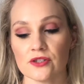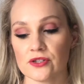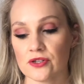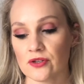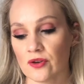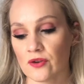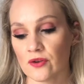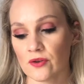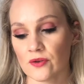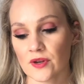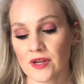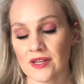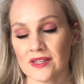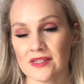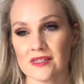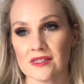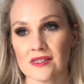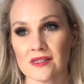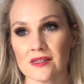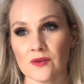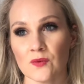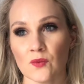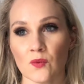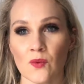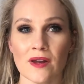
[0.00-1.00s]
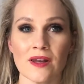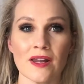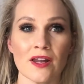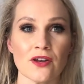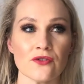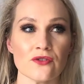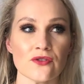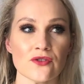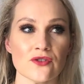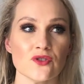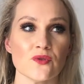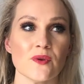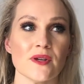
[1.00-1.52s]
So it's
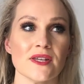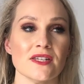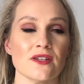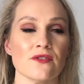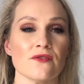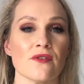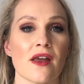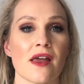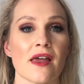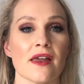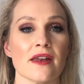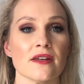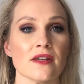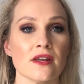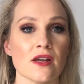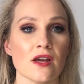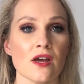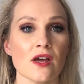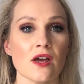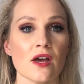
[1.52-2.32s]
120 Rand,